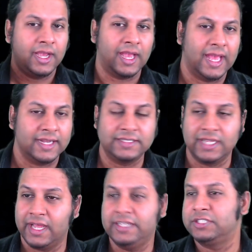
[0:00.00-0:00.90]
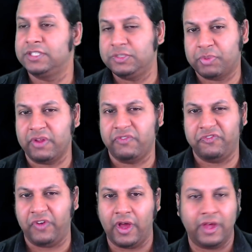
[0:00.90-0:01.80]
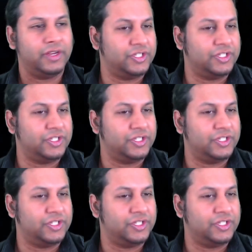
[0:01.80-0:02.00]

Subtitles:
and he's pretty fun.